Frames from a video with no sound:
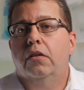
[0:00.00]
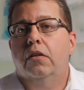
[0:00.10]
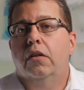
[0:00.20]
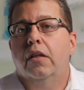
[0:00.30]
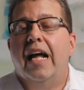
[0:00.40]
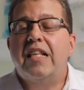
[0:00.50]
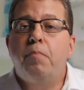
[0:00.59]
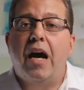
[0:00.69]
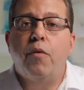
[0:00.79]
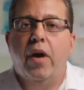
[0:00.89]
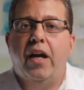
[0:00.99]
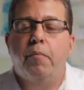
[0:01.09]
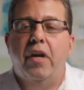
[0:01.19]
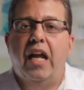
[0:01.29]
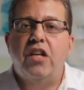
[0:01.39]
That's my
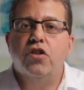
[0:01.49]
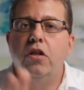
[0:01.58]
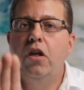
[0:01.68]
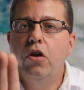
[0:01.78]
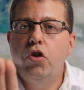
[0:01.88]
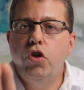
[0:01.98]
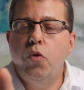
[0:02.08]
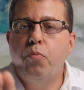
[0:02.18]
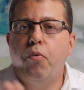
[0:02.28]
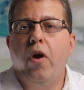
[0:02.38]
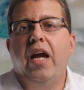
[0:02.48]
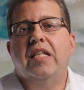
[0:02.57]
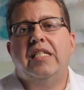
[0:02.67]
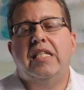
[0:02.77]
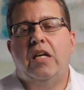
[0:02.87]
recommendation. You pray and
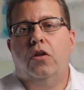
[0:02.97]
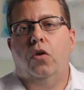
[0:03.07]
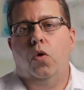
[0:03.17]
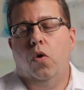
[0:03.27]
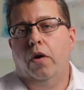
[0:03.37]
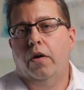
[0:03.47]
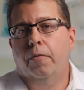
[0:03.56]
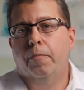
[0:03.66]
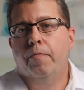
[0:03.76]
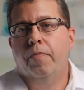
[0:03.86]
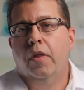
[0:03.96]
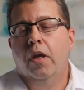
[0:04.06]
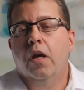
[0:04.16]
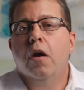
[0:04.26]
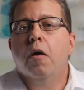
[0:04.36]
seek the Lord.
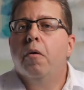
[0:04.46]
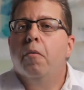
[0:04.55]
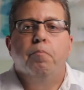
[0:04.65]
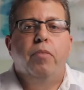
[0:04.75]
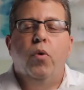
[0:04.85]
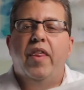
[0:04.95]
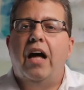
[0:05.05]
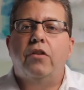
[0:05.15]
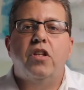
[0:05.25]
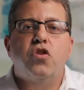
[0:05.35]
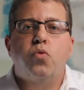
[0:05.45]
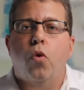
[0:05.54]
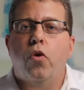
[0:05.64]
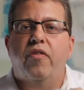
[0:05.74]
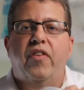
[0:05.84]
But without this
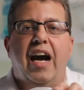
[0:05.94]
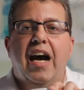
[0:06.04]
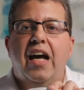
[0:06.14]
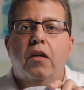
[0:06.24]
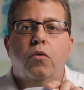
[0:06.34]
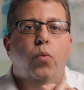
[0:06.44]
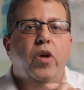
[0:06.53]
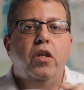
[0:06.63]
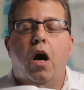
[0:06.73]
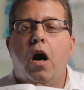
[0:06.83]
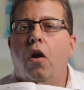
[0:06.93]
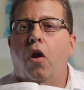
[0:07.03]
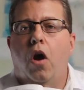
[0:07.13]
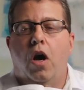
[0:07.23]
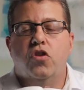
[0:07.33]
Word of God, we are
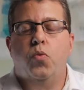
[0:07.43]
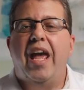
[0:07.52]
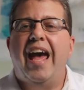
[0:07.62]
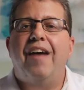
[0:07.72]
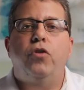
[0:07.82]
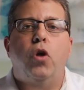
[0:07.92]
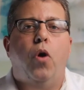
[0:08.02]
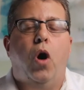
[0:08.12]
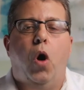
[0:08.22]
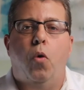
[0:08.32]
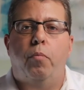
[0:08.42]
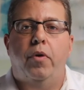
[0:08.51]
lost. We have no hope.